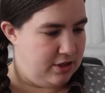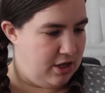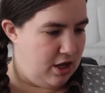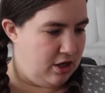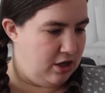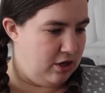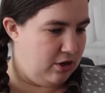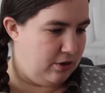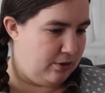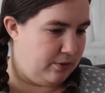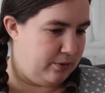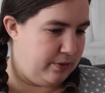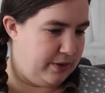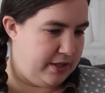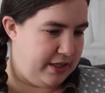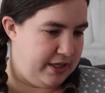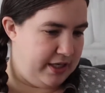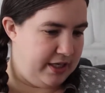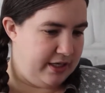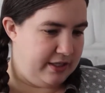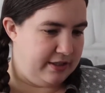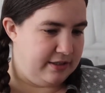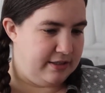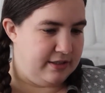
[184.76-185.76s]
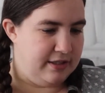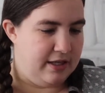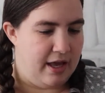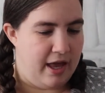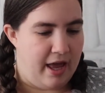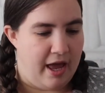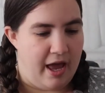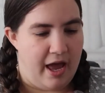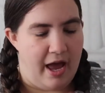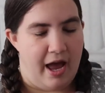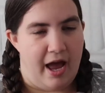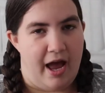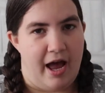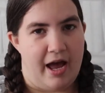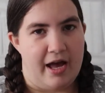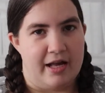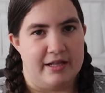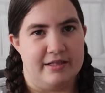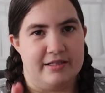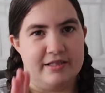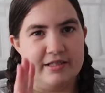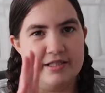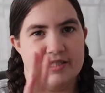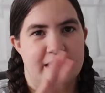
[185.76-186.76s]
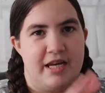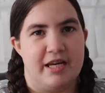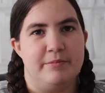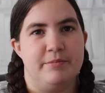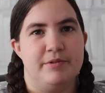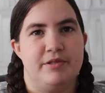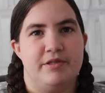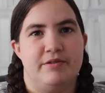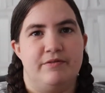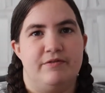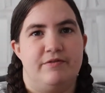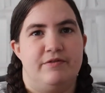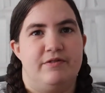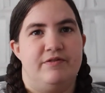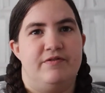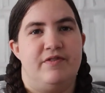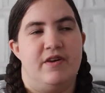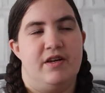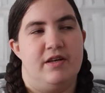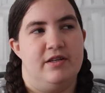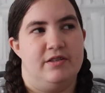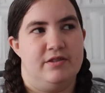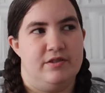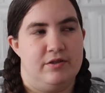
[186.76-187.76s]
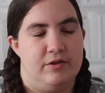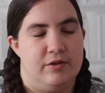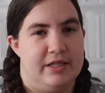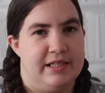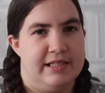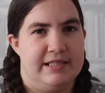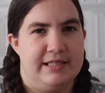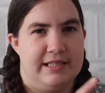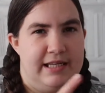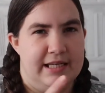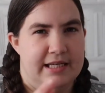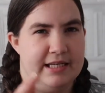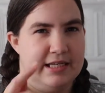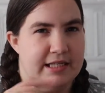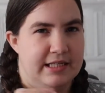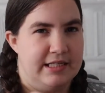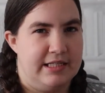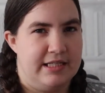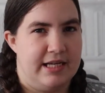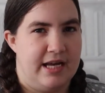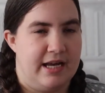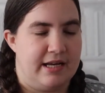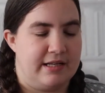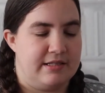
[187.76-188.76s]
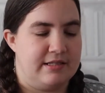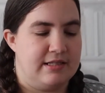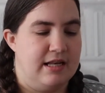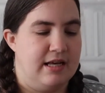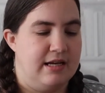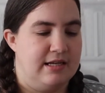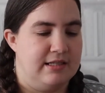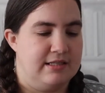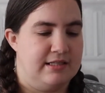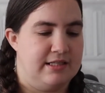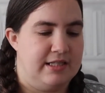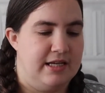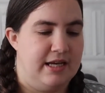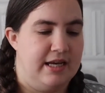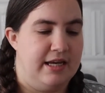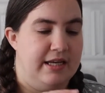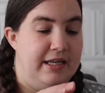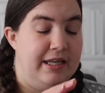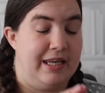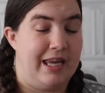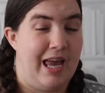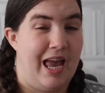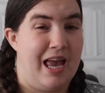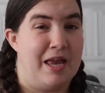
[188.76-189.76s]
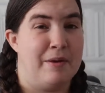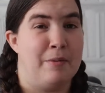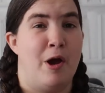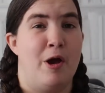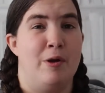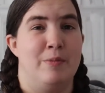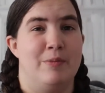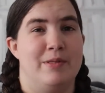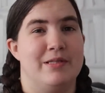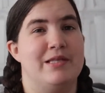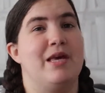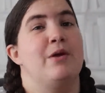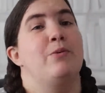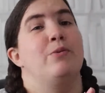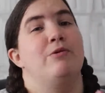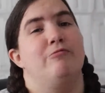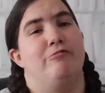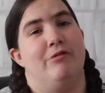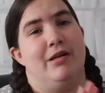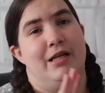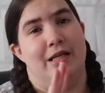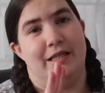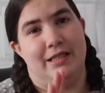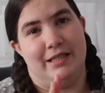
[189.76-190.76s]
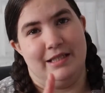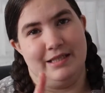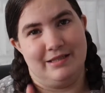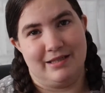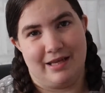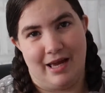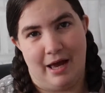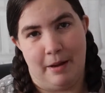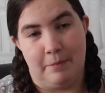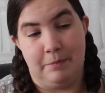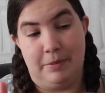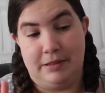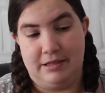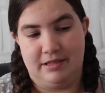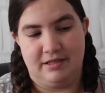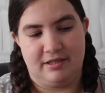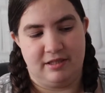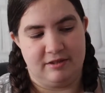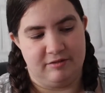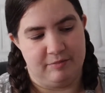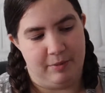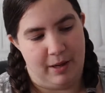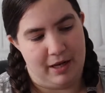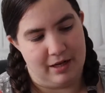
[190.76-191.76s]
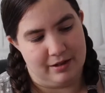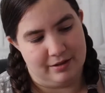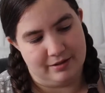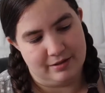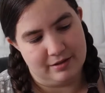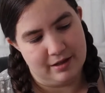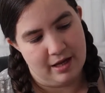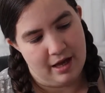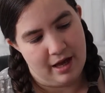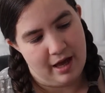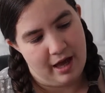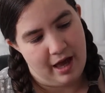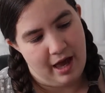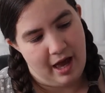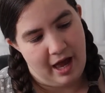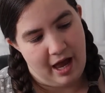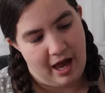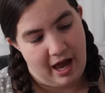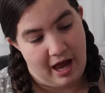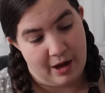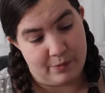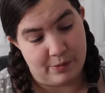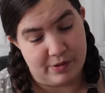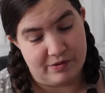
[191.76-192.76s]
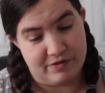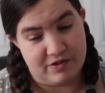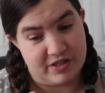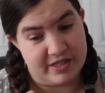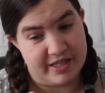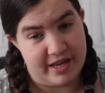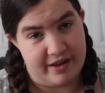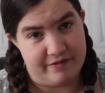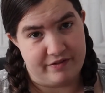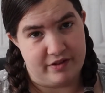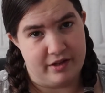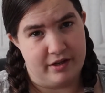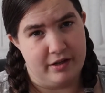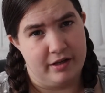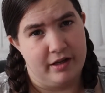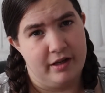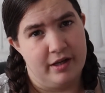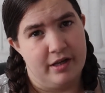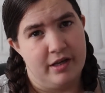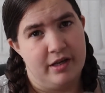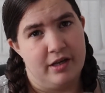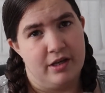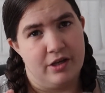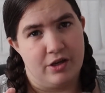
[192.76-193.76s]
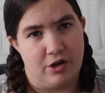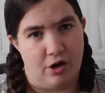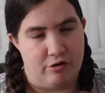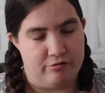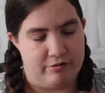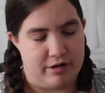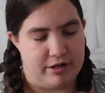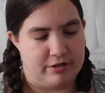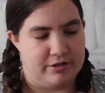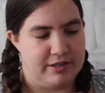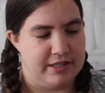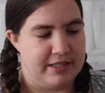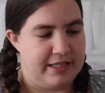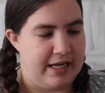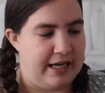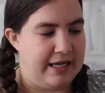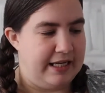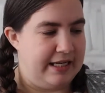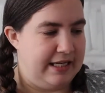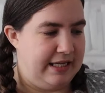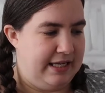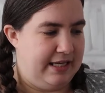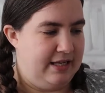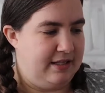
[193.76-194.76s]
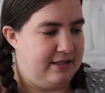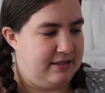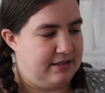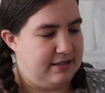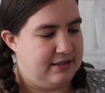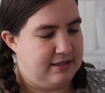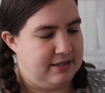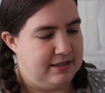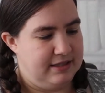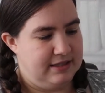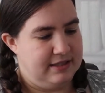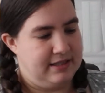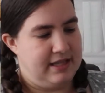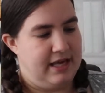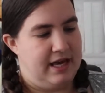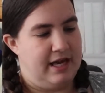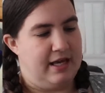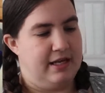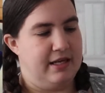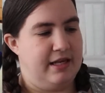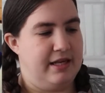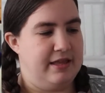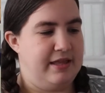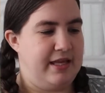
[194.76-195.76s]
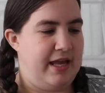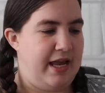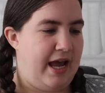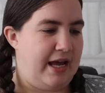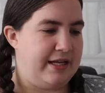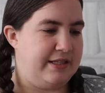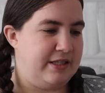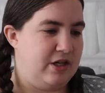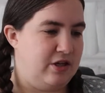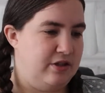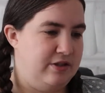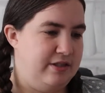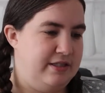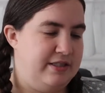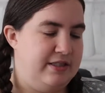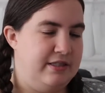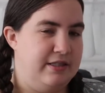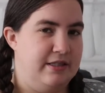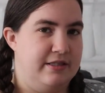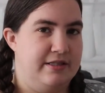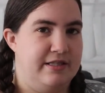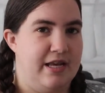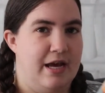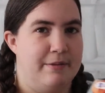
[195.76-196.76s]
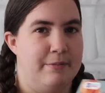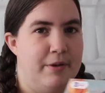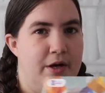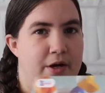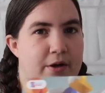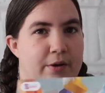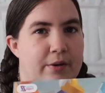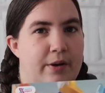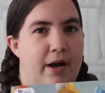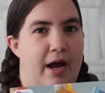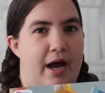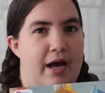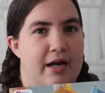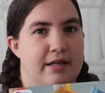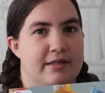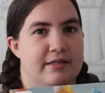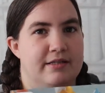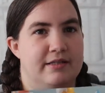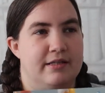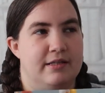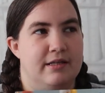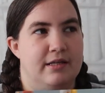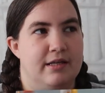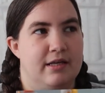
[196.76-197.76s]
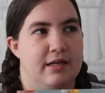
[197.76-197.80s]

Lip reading: along with it. And James first saw this at EGX last year, and he came home and said we really need to get Beasts of Balance, and we've just never got around to getting it since then. And they had it on demo at